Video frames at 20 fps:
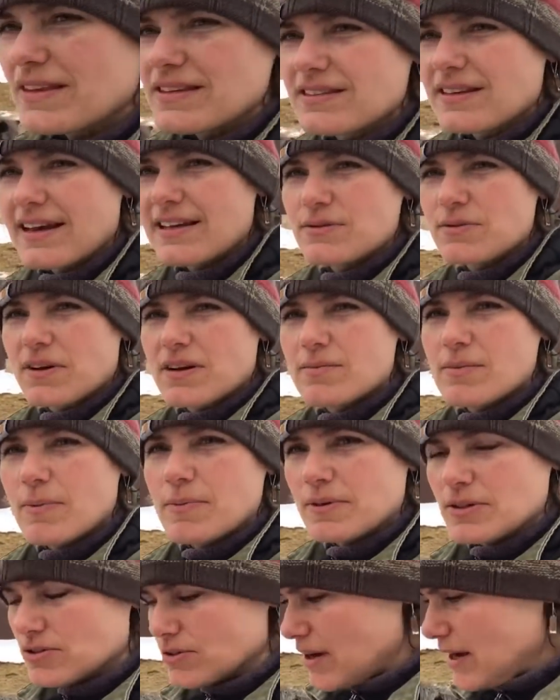these guys would come
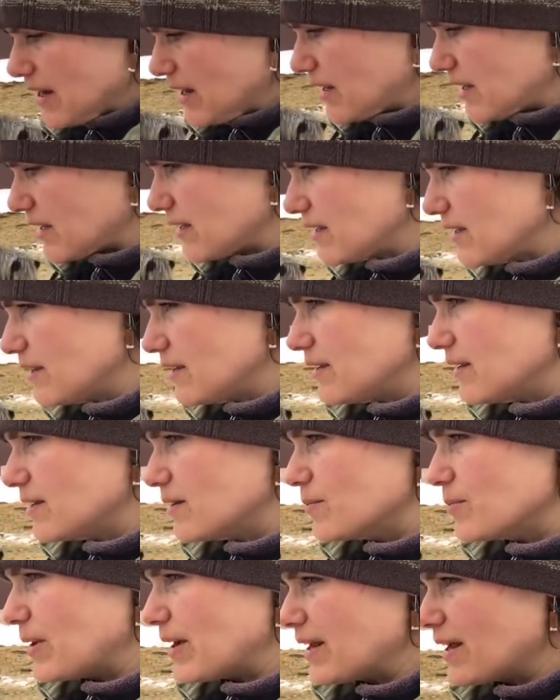up and drink.
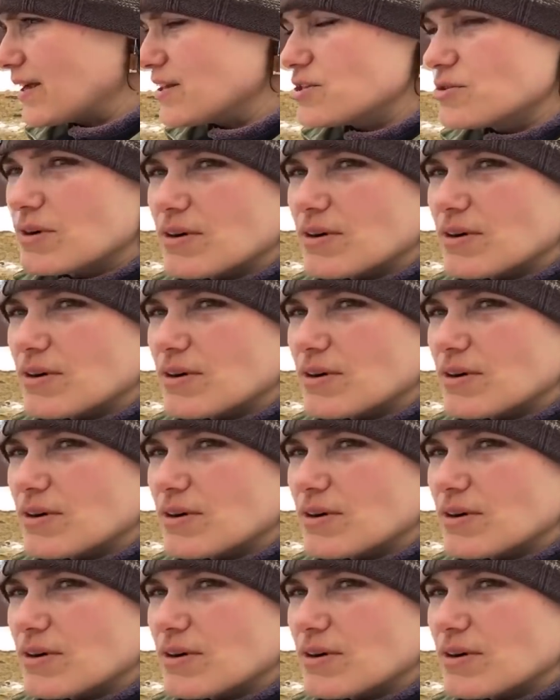But I do